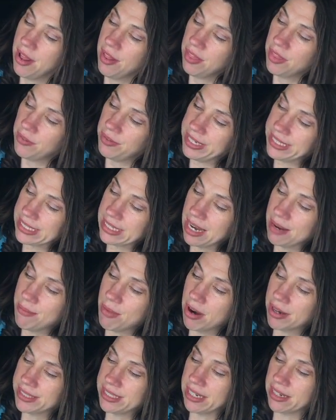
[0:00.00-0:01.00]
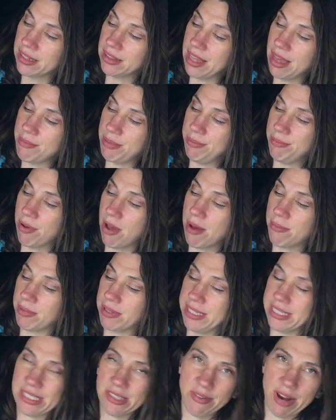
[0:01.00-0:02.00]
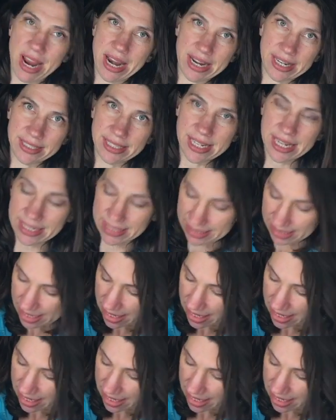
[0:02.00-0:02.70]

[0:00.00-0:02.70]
The reason I marked it lemon balm glycerite is that it's